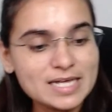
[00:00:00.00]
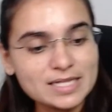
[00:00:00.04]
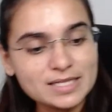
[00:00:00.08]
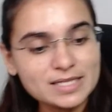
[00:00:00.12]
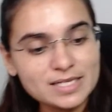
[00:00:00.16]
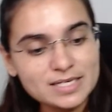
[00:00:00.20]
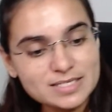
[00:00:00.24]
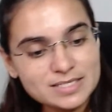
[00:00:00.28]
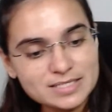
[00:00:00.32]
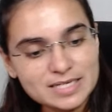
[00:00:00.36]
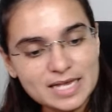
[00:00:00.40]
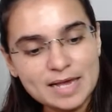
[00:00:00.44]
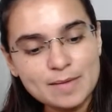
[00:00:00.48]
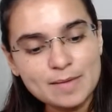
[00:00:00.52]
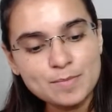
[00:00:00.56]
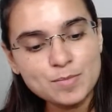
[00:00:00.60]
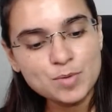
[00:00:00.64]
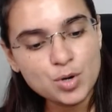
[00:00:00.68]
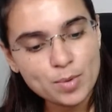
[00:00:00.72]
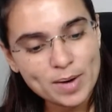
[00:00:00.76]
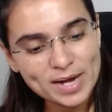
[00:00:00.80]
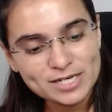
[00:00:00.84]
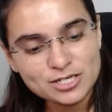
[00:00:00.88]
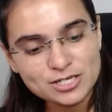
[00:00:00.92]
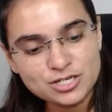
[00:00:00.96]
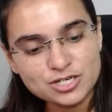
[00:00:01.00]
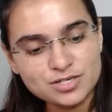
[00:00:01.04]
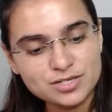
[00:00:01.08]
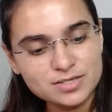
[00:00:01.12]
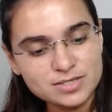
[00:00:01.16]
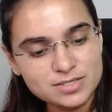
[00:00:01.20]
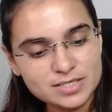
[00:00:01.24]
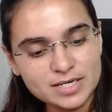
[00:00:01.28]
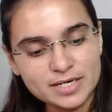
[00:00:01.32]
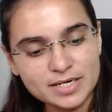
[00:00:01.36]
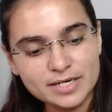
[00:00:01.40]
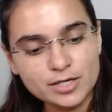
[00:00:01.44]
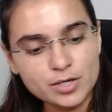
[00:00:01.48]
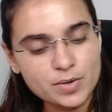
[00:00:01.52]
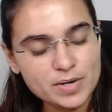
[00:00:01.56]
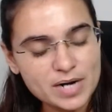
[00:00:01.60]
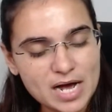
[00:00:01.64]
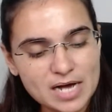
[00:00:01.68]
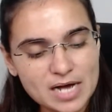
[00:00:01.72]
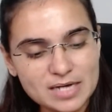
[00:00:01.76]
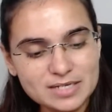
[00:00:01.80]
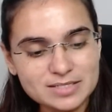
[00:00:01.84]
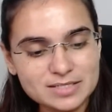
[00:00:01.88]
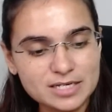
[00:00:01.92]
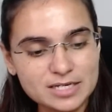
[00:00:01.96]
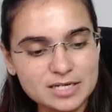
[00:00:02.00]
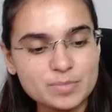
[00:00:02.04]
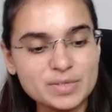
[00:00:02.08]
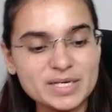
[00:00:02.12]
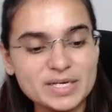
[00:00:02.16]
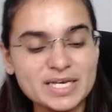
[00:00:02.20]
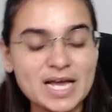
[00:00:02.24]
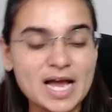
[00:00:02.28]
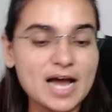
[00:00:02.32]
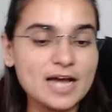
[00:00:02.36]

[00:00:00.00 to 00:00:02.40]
The same questions that you're asking me,